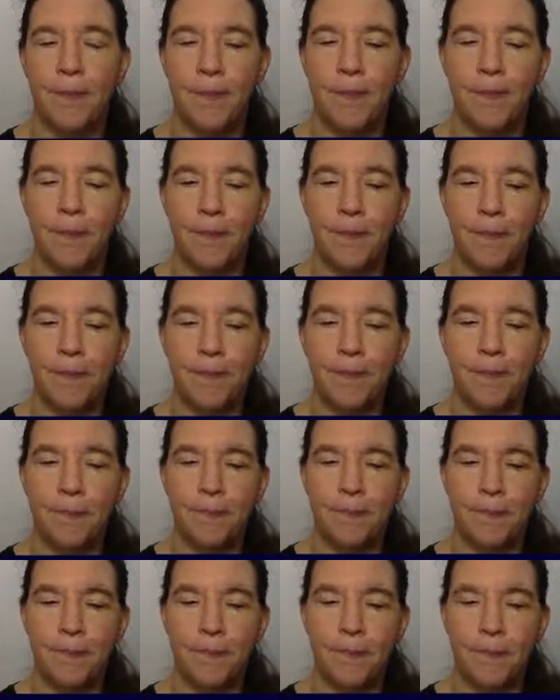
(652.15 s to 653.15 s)

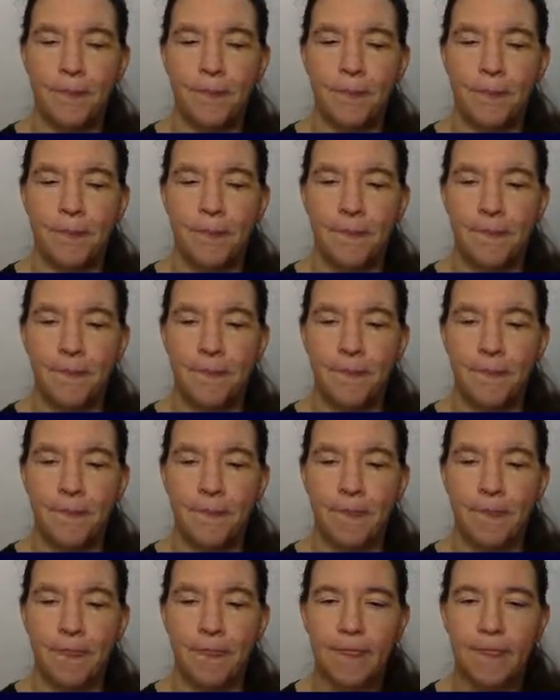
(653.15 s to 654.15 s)

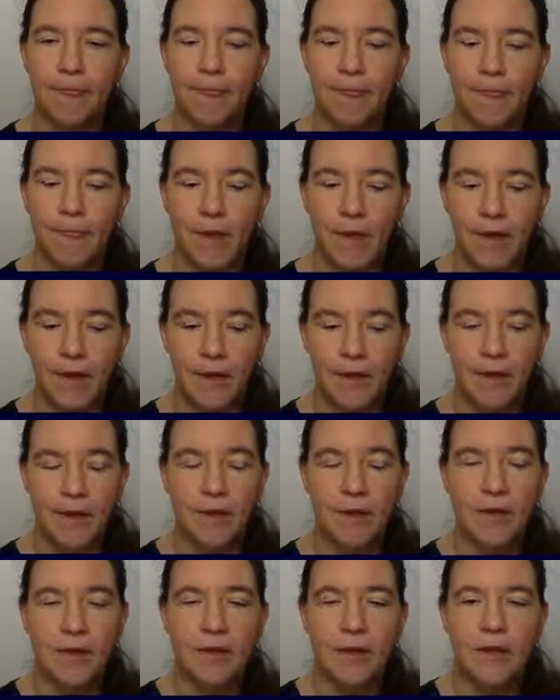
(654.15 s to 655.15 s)
[no speech]